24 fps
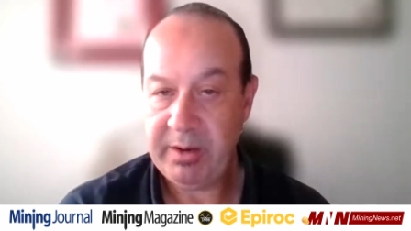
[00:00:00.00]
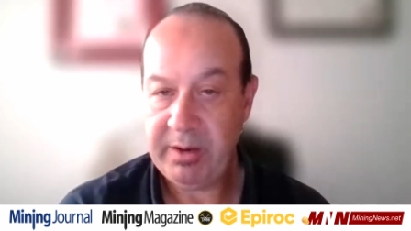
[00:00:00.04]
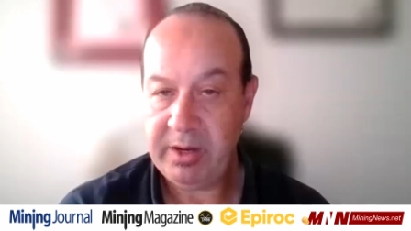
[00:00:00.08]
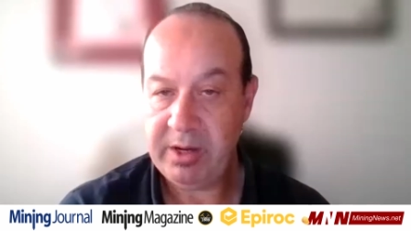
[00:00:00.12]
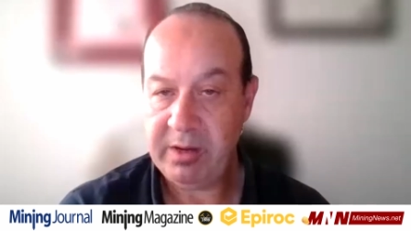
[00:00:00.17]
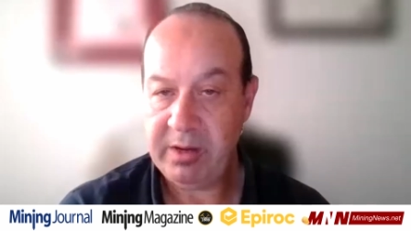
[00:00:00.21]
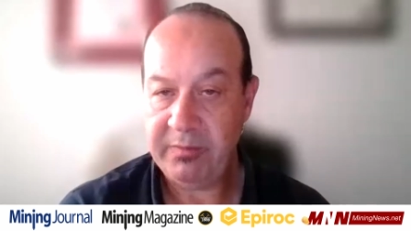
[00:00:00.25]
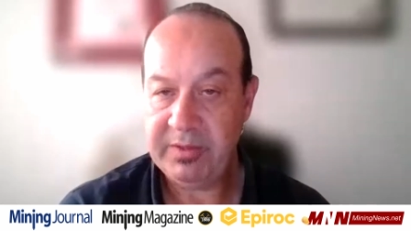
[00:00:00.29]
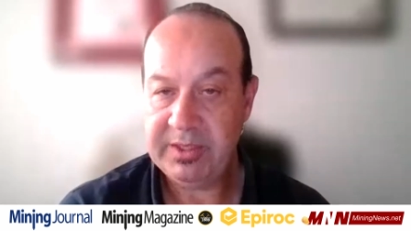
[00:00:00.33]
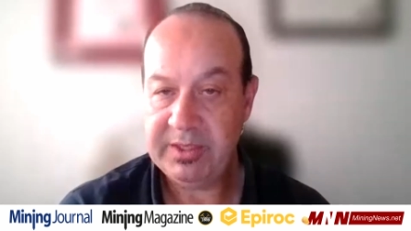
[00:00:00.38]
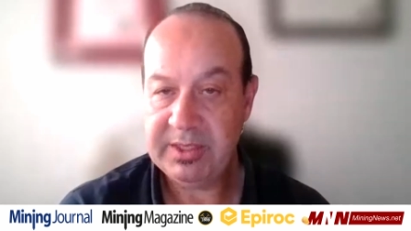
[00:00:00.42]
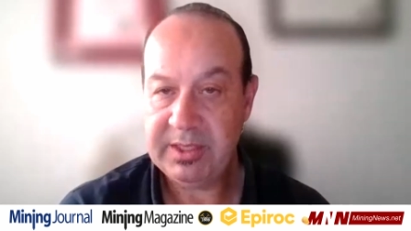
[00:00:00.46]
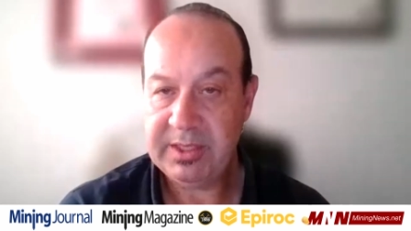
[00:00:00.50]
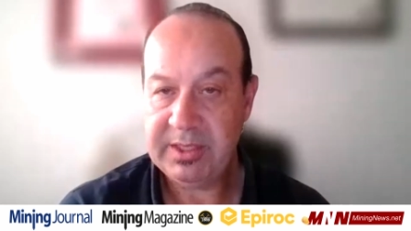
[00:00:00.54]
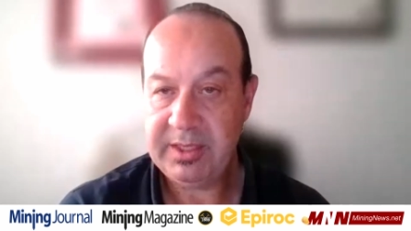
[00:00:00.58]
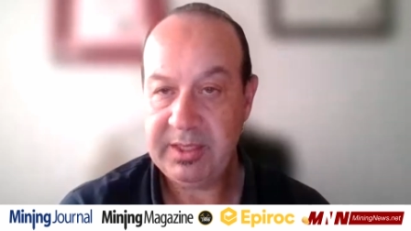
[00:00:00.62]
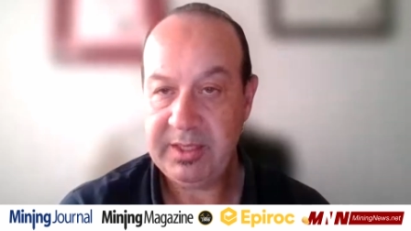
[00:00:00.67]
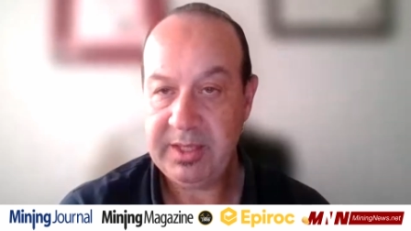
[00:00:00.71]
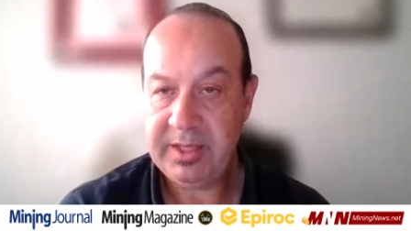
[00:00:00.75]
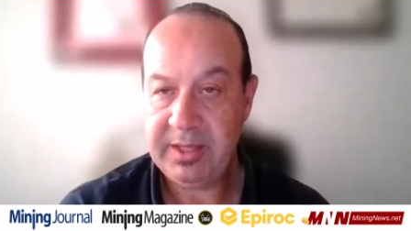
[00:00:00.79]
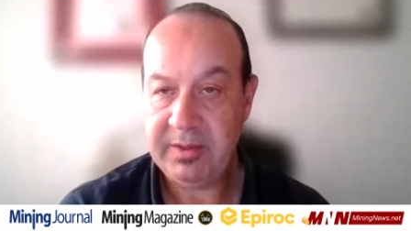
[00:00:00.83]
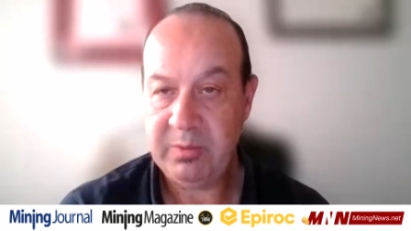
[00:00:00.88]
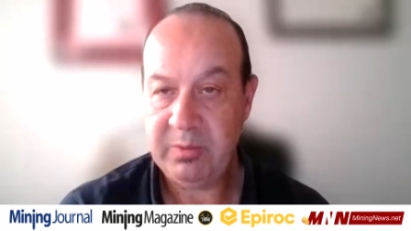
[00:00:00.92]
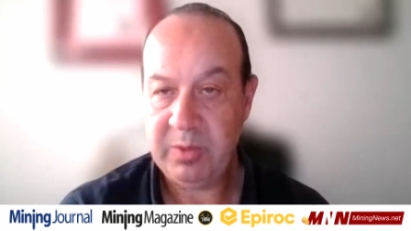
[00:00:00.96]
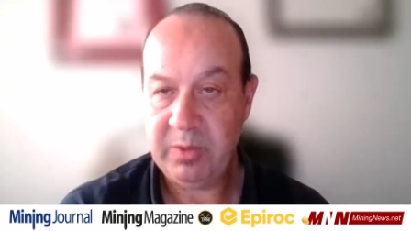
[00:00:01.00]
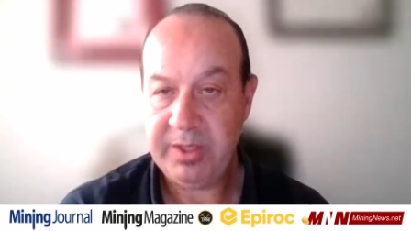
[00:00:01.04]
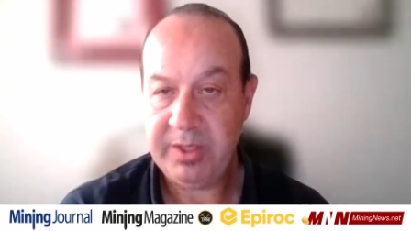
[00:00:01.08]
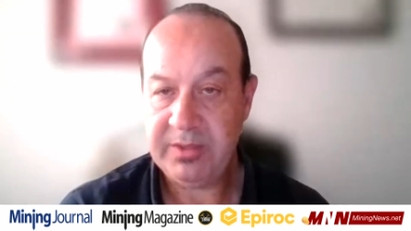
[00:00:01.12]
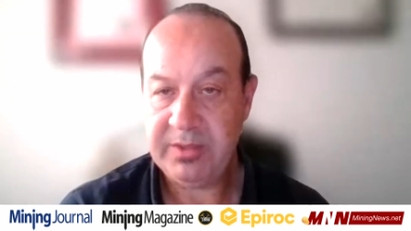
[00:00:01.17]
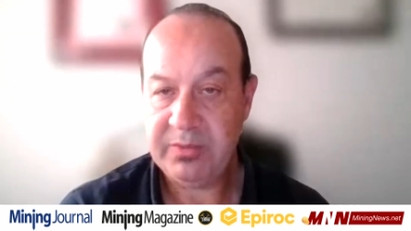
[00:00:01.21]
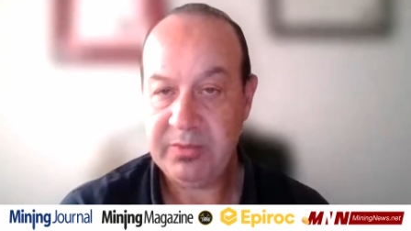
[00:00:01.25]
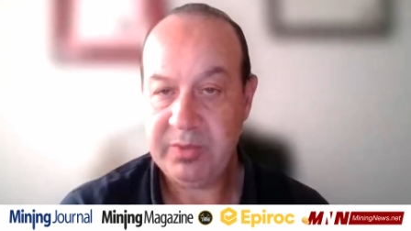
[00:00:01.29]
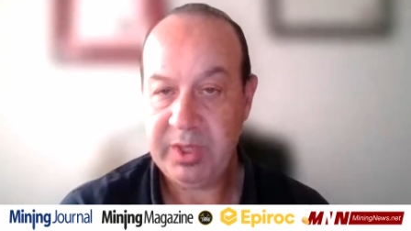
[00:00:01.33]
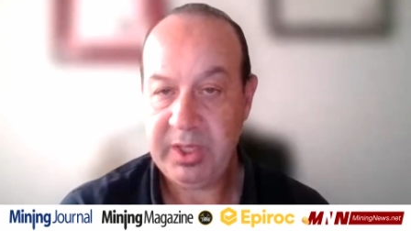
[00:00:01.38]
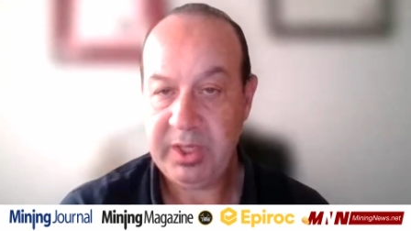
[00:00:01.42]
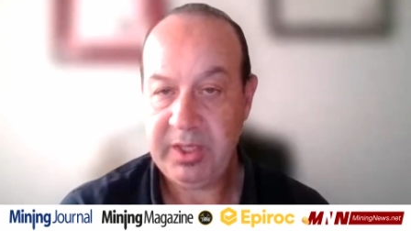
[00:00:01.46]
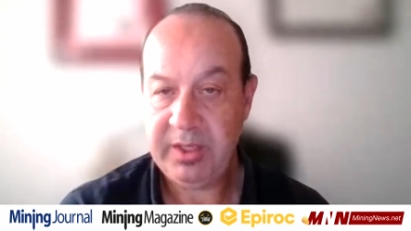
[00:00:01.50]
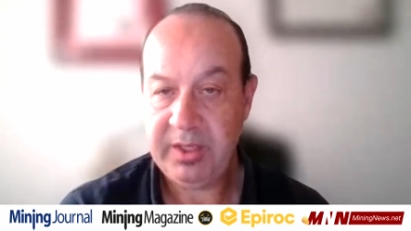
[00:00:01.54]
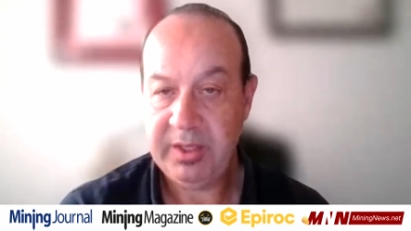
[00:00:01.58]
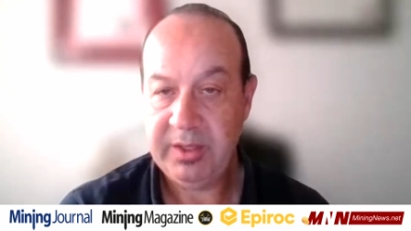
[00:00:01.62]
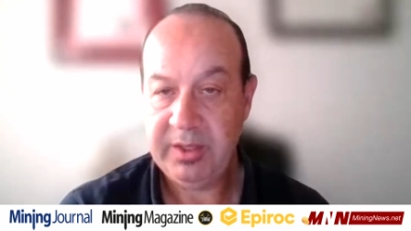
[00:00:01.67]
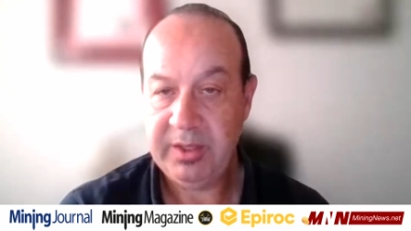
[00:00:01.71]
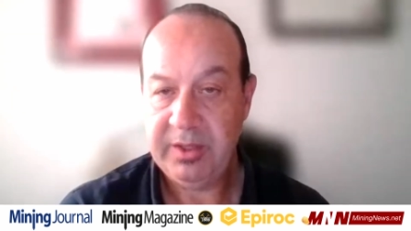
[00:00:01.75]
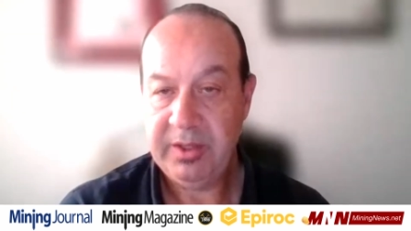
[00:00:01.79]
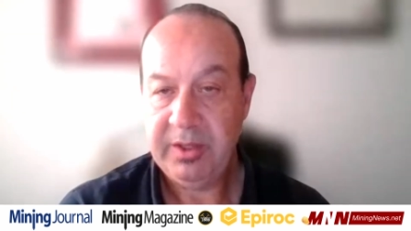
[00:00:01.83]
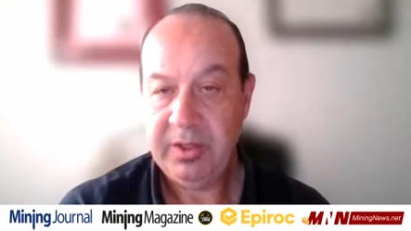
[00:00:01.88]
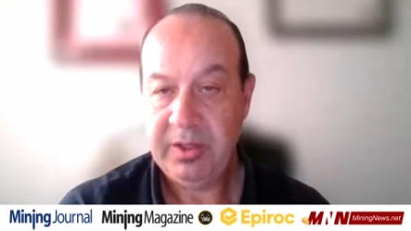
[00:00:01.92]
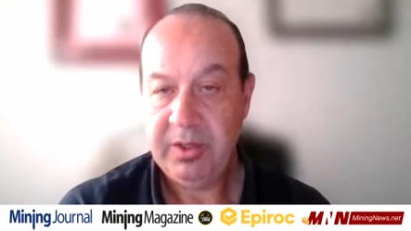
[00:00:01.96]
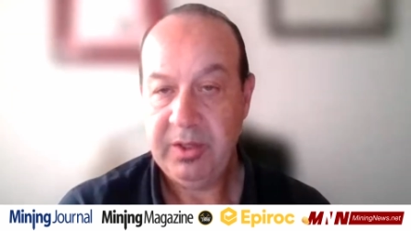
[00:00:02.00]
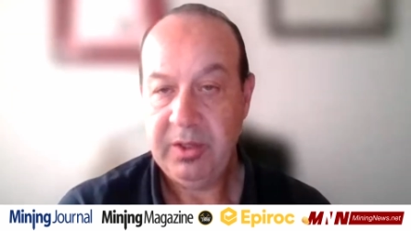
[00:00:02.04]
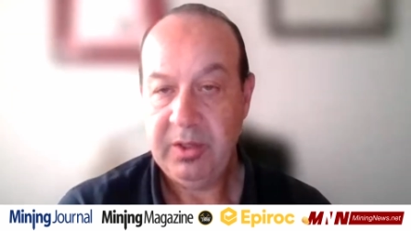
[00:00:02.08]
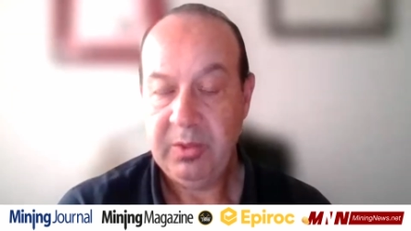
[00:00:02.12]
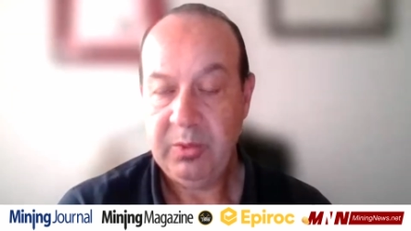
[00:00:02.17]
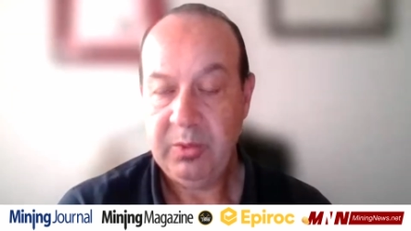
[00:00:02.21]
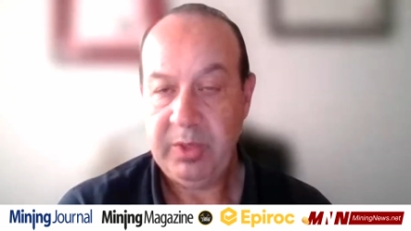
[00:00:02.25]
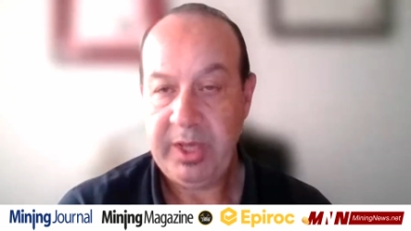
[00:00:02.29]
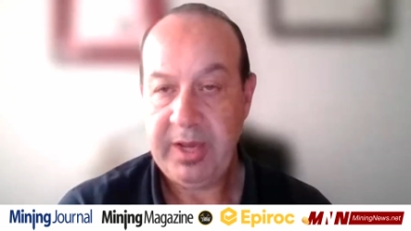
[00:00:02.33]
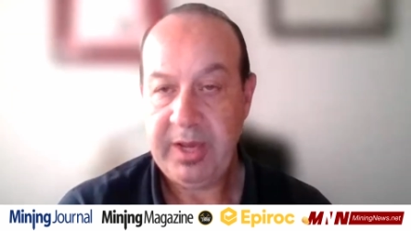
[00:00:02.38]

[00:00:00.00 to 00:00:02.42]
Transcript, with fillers: And obviously the other one is really we